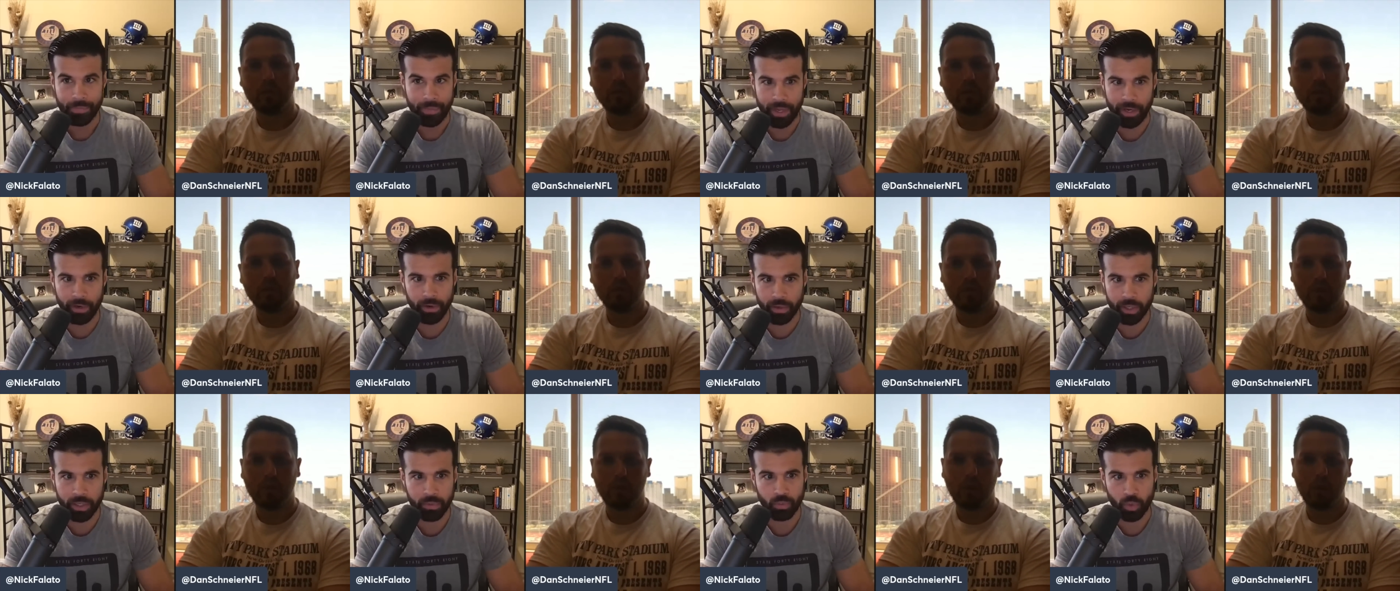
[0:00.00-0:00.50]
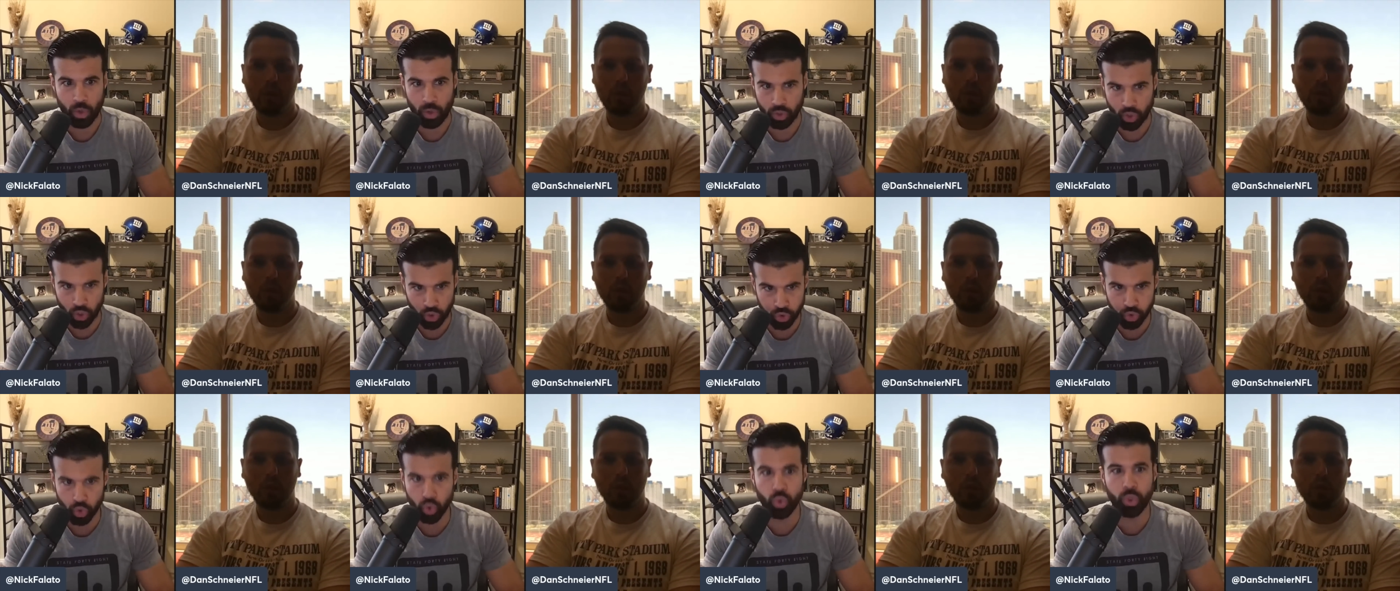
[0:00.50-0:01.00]
Speaker 1: they're a, a
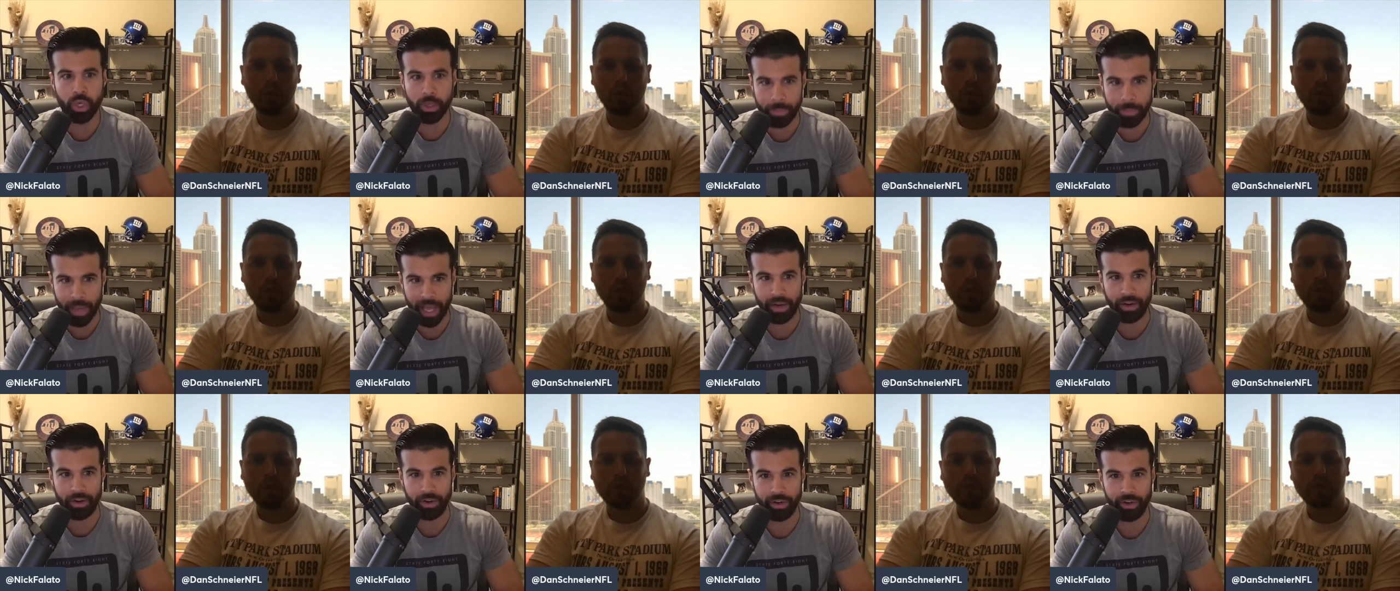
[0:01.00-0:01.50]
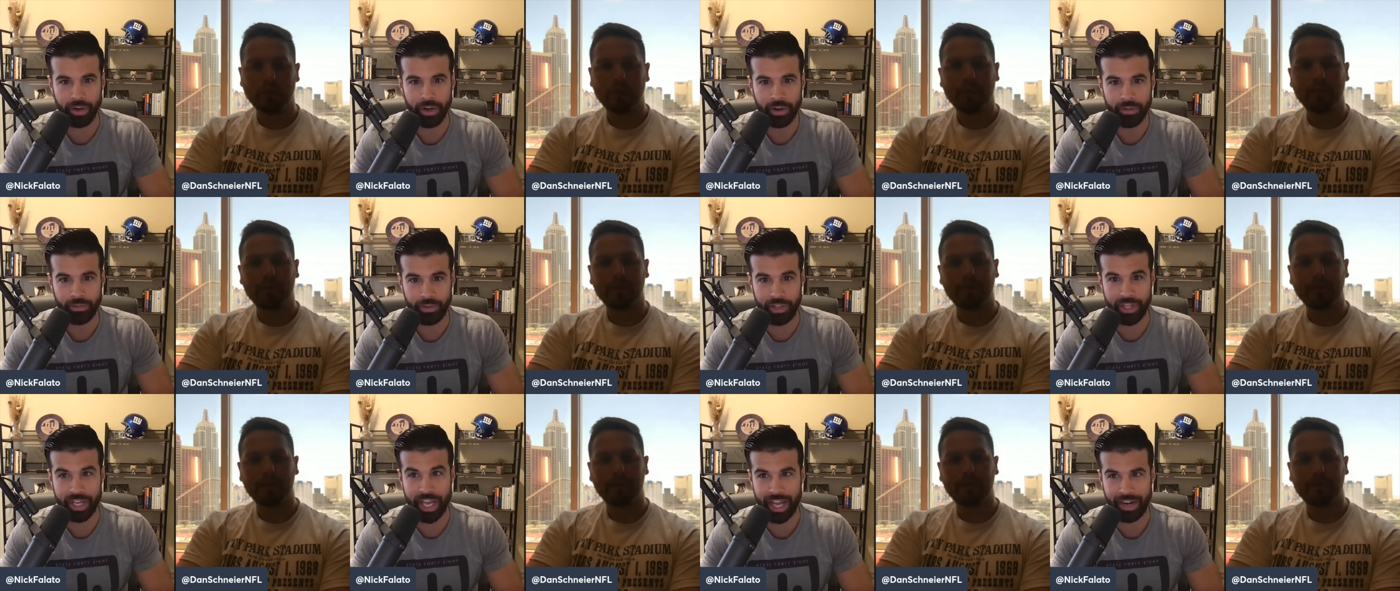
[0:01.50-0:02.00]
true competitor
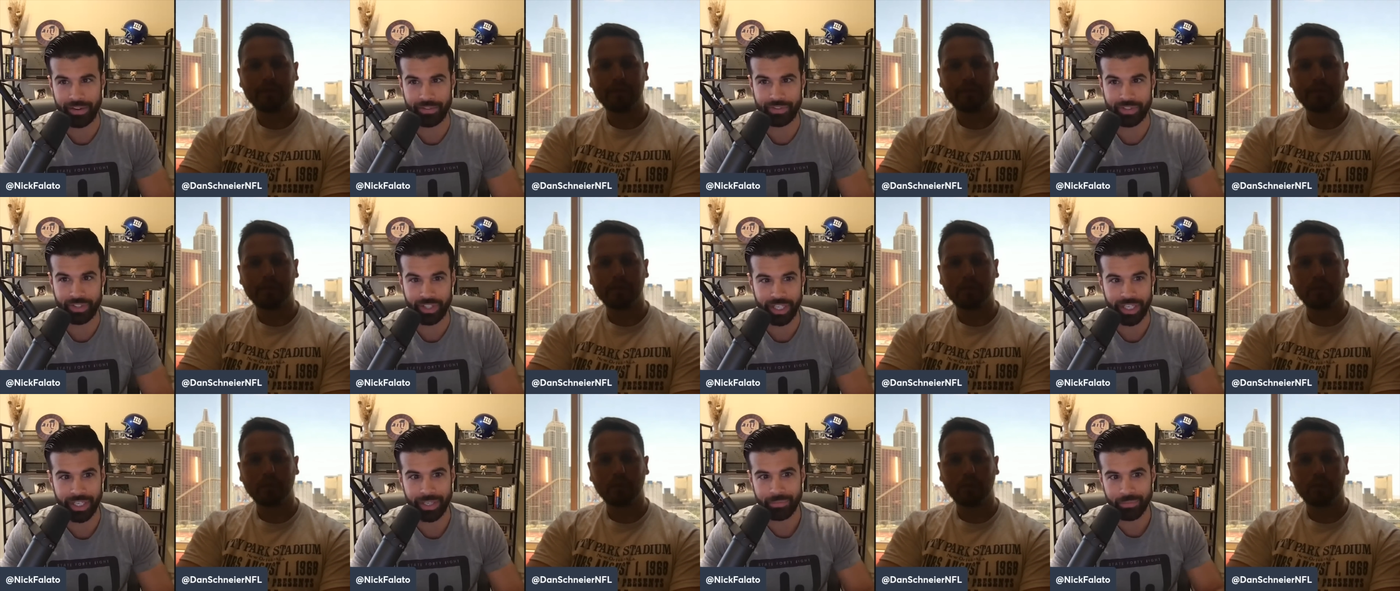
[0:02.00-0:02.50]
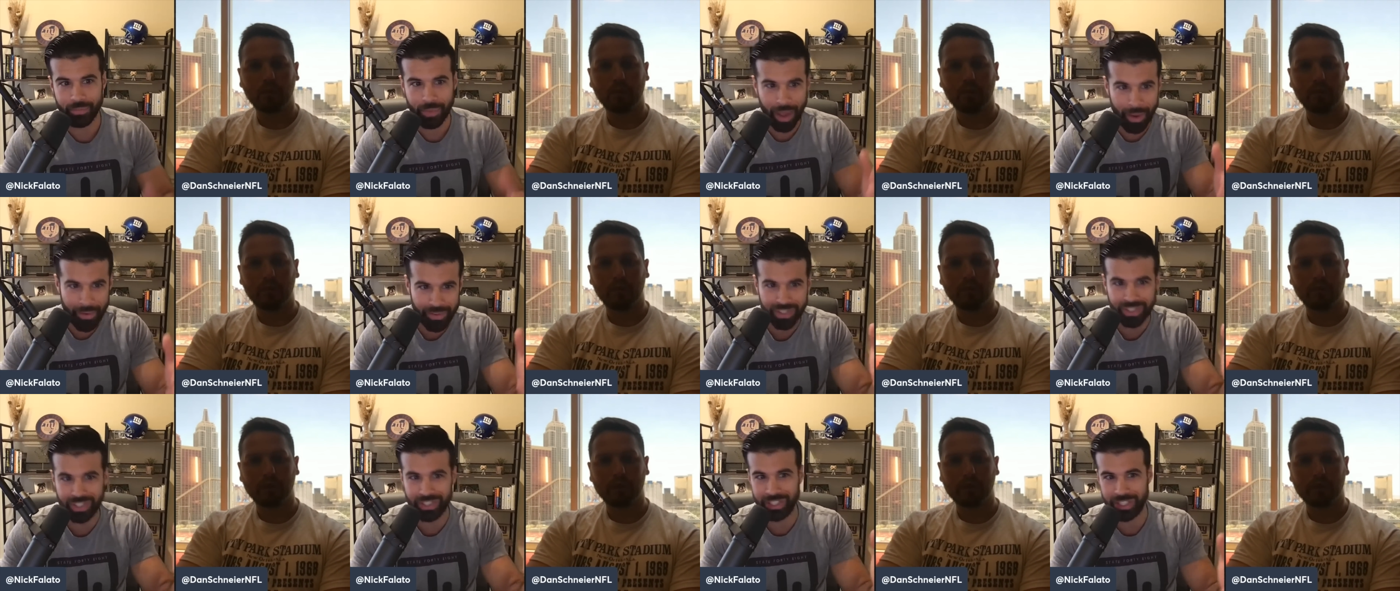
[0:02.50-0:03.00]
for the NFC.
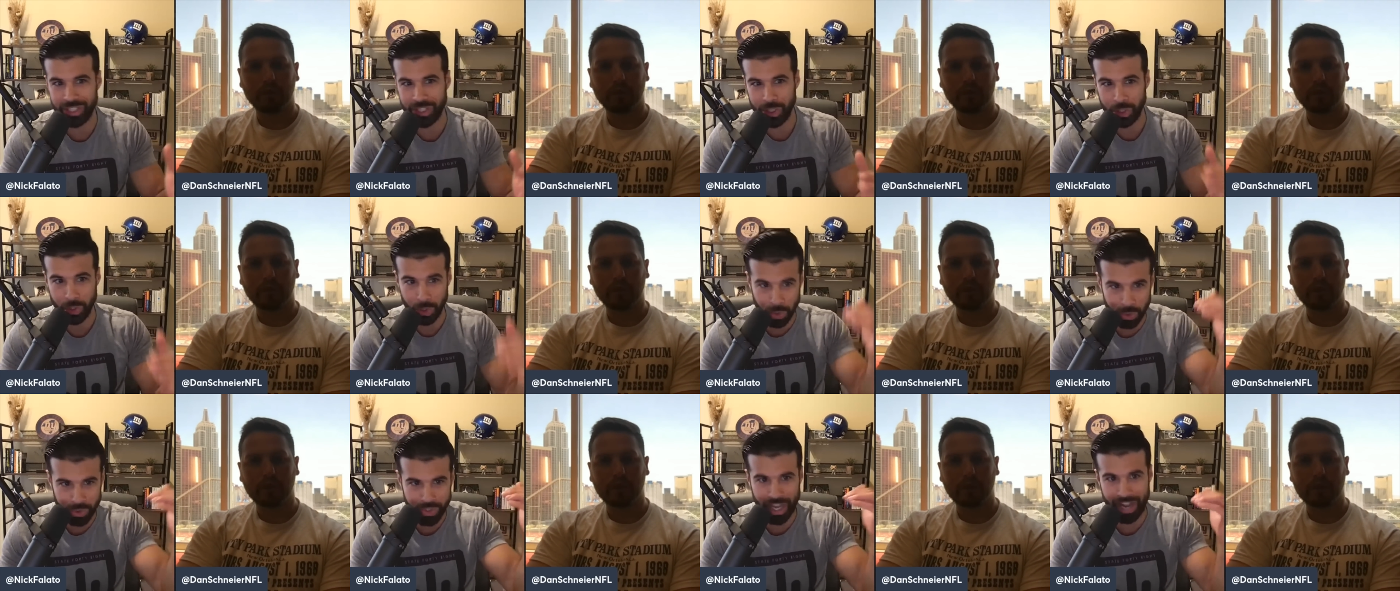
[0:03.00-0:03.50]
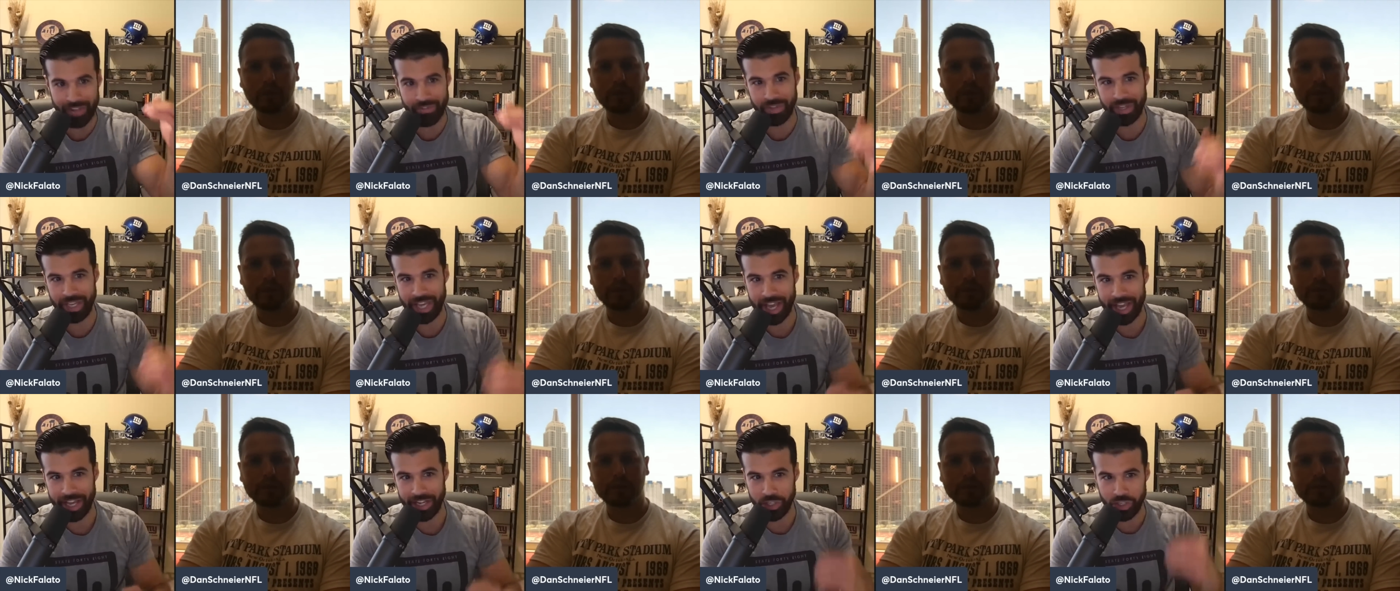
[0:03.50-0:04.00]
Obviously, the Eagles have
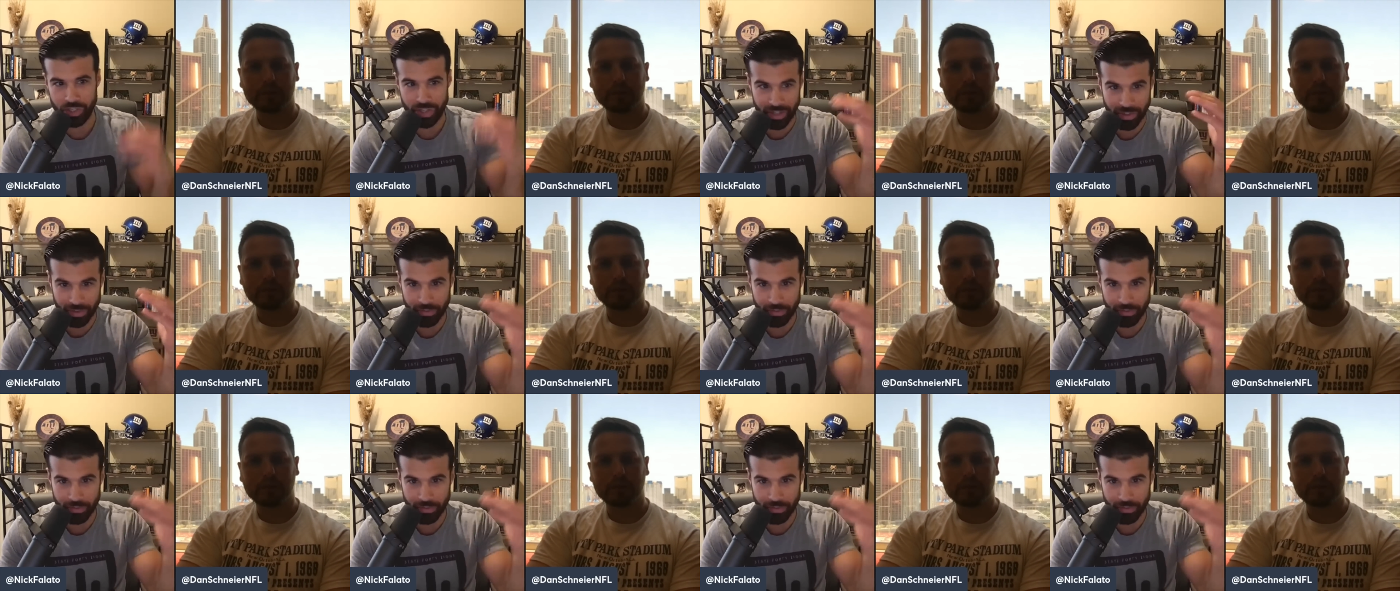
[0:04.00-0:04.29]
the edge, and